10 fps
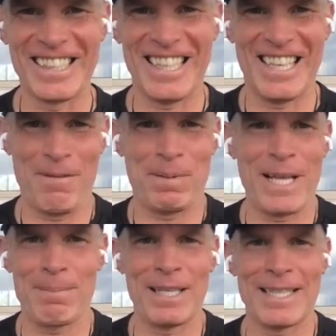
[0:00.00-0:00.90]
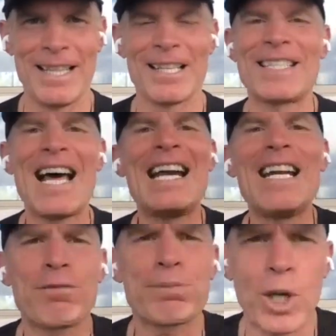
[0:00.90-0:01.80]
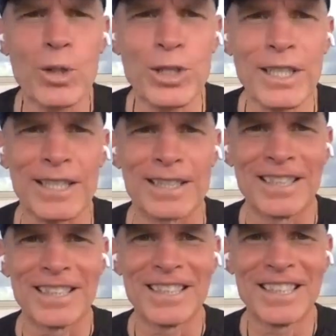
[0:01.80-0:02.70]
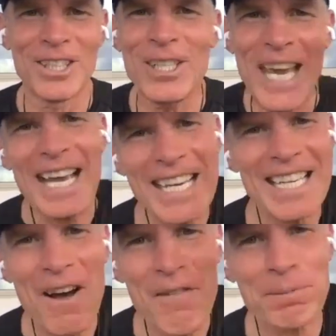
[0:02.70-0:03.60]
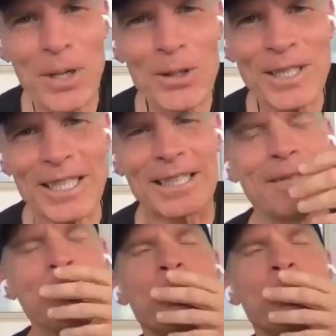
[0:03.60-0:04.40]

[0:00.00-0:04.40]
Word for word: on a plant-based diet there's not enough protein you can't get enough protein